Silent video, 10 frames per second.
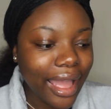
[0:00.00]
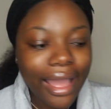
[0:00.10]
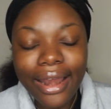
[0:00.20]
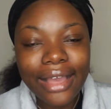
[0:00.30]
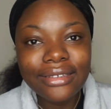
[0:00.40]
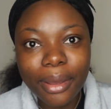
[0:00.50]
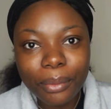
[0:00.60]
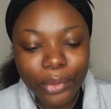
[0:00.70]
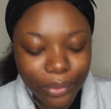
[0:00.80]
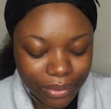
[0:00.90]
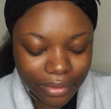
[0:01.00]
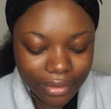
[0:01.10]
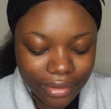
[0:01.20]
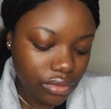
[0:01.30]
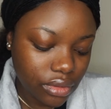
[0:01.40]
I like sample.
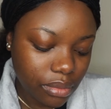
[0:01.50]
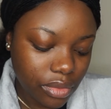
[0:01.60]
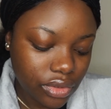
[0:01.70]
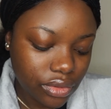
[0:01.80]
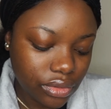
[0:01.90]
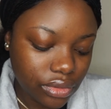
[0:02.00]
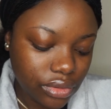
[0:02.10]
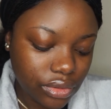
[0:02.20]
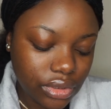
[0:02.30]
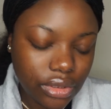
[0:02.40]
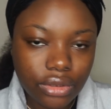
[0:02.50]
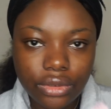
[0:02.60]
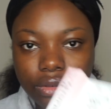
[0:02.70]
So I'm going to use the